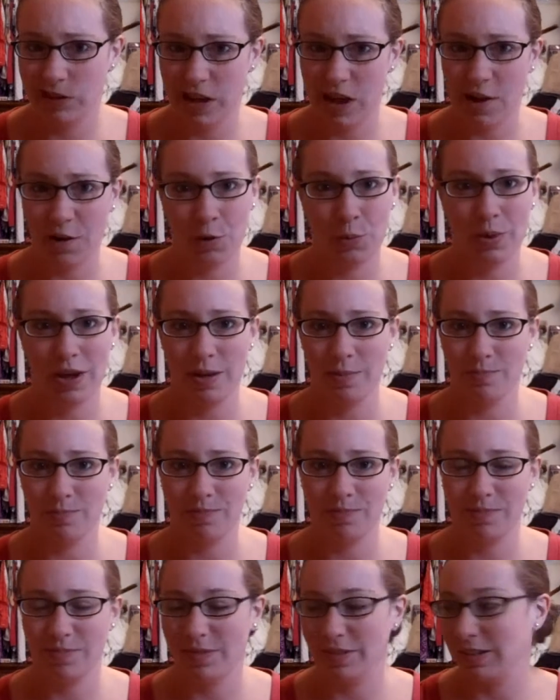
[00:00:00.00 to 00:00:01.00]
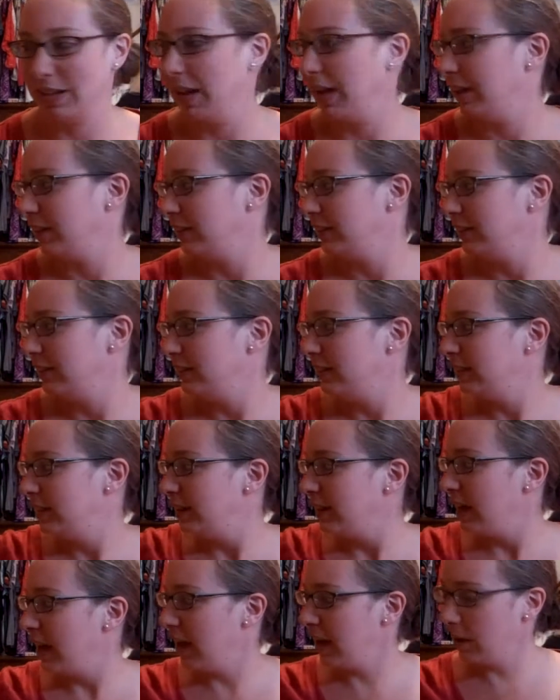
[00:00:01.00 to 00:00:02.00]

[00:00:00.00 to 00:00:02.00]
yeah, on a whim, but yeah.